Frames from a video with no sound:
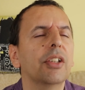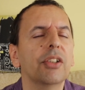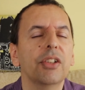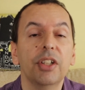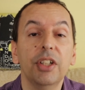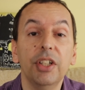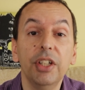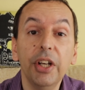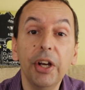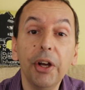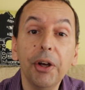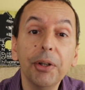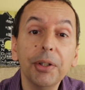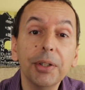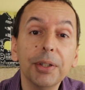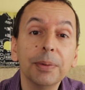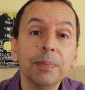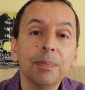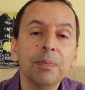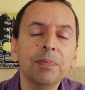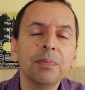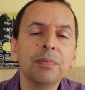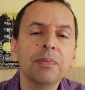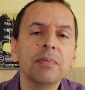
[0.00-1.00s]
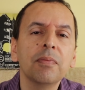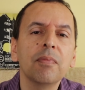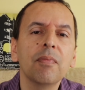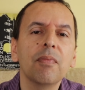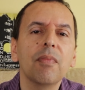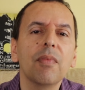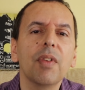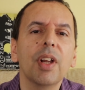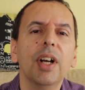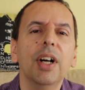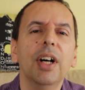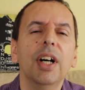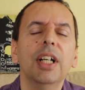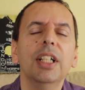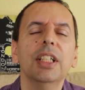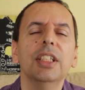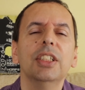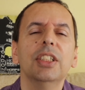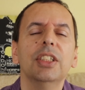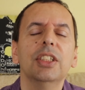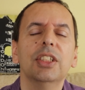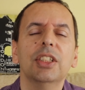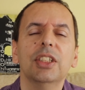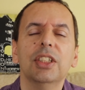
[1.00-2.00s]
something years, I
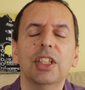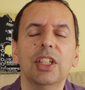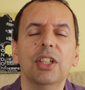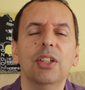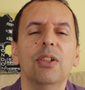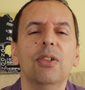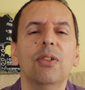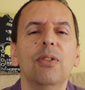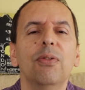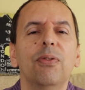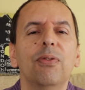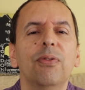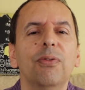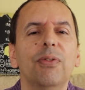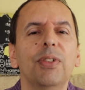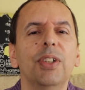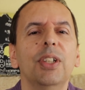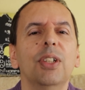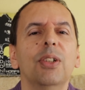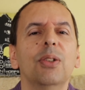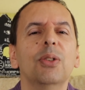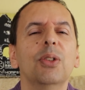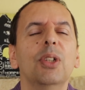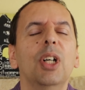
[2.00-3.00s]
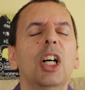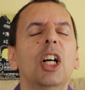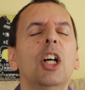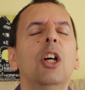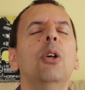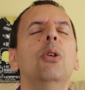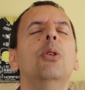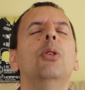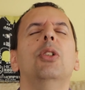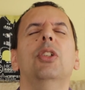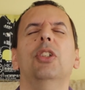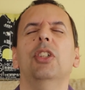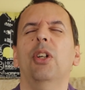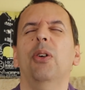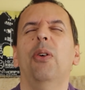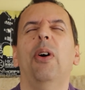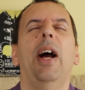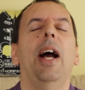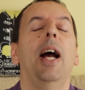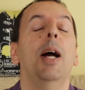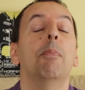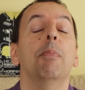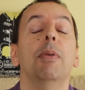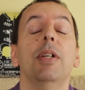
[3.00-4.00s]
still feel oh so
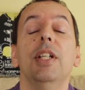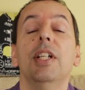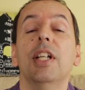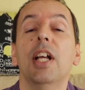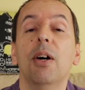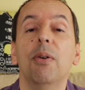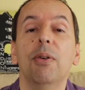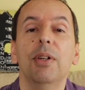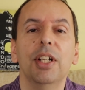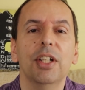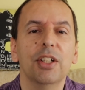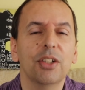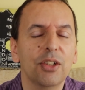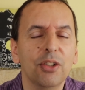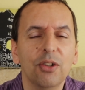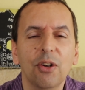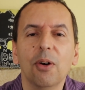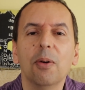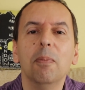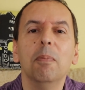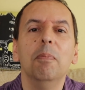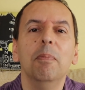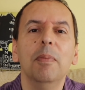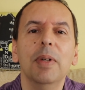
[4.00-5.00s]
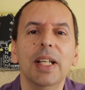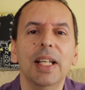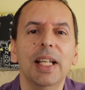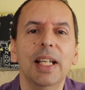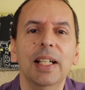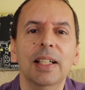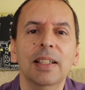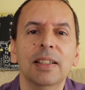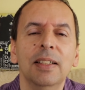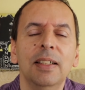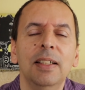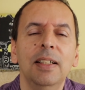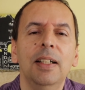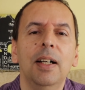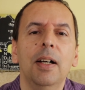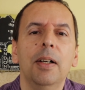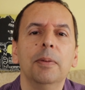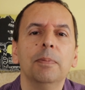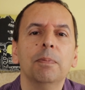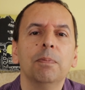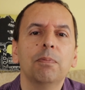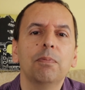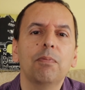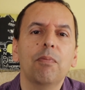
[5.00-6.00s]
happy knowing it's not me.
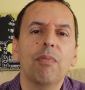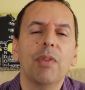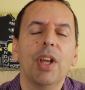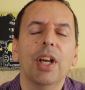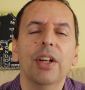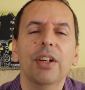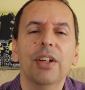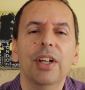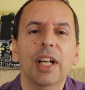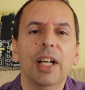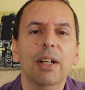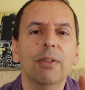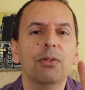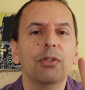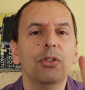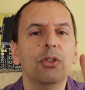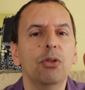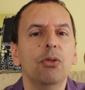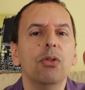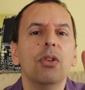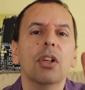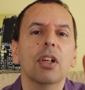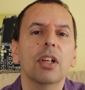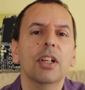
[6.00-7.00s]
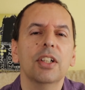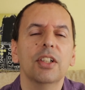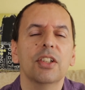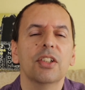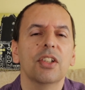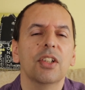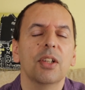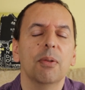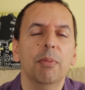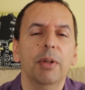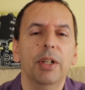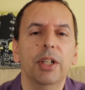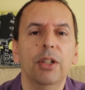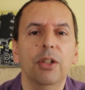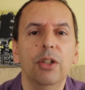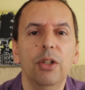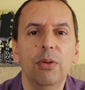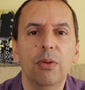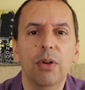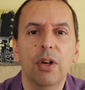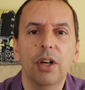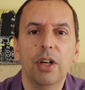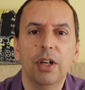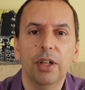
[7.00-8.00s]
And I have two clients at the minute
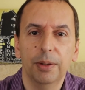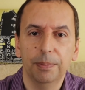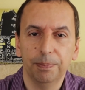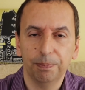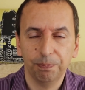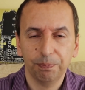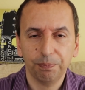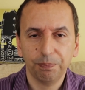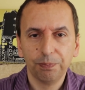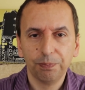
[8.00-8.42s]
who are